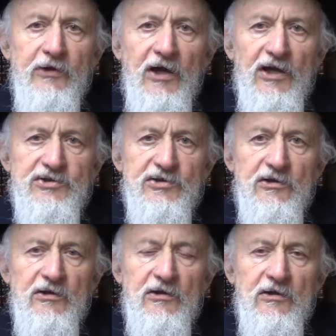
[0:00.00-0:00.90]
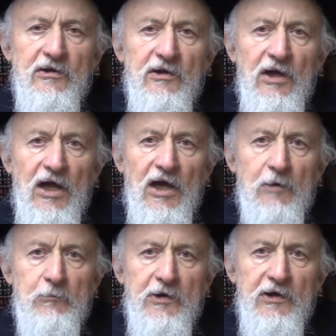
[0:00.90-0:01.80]
the Russian
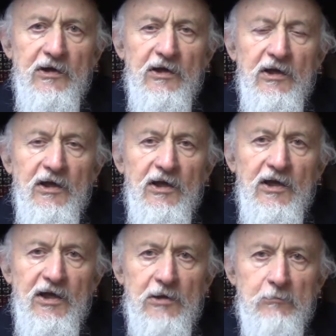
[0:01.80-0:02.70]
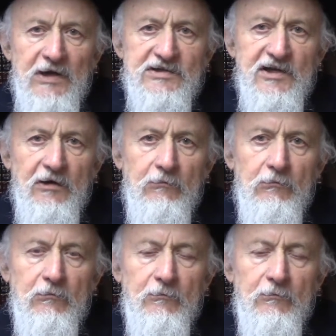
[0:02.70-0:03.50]
army in Moscow,